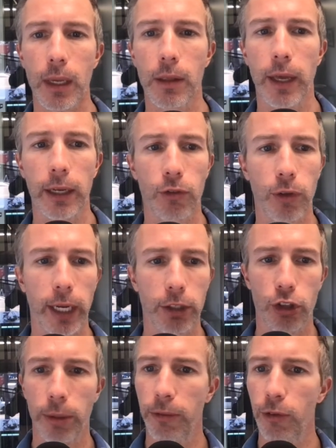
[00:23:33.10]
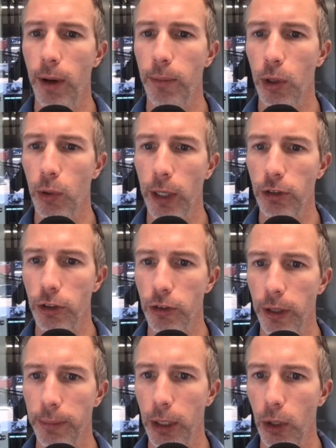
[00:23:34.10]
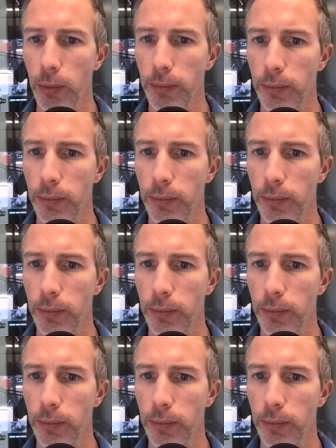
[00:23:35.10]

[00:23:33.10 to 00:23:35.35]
Thanks for that, Jim. If you have more questions, let me know.